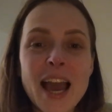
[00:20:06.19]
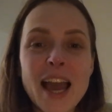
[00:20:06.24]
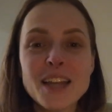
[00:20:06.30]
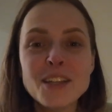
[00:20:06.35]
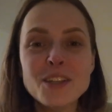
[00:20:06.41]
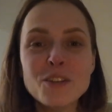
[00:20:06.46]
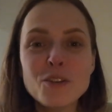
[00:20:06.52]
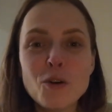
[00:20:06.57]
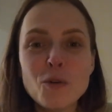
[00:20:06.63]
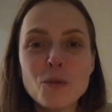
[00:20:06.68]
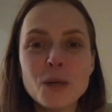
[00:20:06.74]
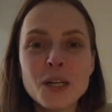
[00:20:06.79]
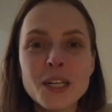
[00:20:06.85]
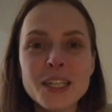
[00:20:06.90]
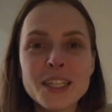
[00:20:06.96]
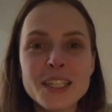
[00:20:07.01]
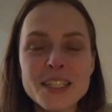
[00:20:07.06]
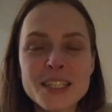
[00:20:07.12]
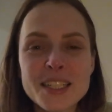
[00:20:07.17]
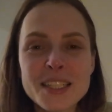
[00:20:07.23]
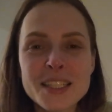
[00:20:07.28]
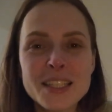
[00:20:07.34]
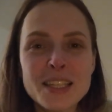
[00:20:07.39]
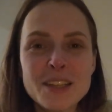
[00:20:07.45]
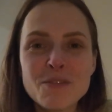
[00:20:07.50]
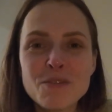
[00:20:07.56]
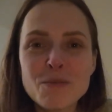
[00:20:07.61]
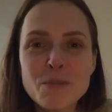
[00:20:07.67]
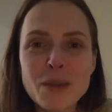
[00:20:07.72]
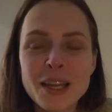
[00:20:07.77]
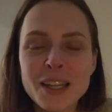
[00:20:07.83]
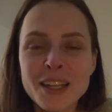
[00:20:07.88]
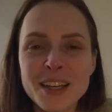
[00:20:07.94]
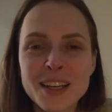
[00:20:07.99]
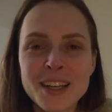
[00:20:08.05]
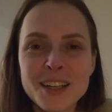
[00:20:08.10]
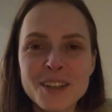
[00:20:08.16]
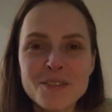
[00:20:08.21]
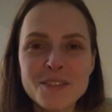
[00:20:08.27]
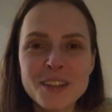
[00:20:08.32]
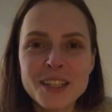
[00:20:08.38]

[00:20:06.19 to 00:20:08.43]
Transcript: And you know what? It doesn't even matter if